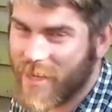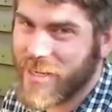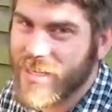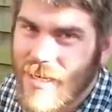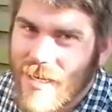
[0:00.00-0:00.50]

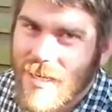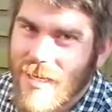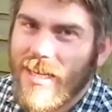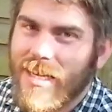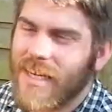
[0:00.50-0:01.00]
done
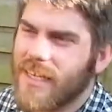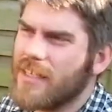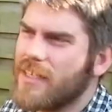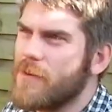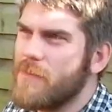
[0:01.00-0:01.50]
is
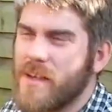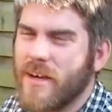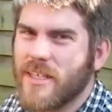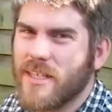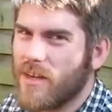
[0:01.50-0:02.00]
something
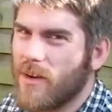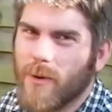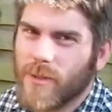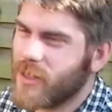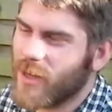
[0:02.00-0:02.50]
I said I
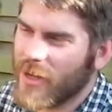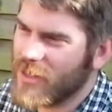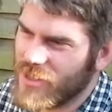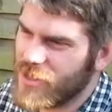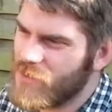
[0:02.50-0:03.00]
wasn't going
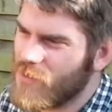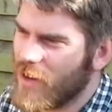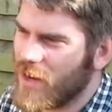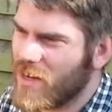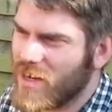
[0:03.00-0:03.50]
to do,
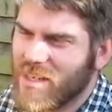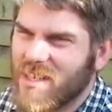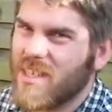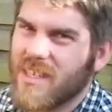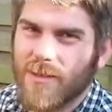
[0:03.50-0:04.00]
but it
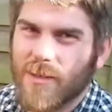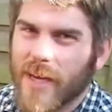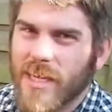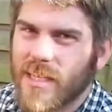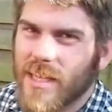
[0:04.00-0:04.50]
just seemed to
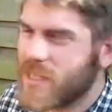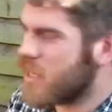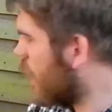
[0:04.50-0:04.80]
make sense